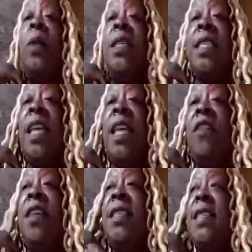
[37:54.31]
Sarah
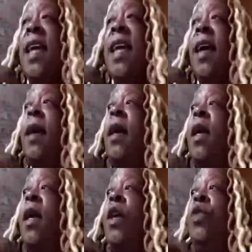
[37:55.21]
is that
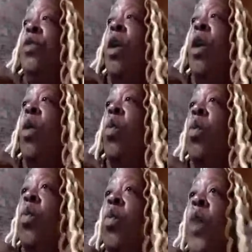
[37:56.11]

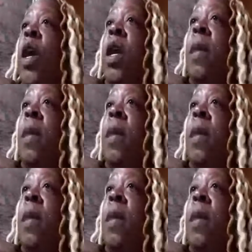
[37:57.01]
we're going to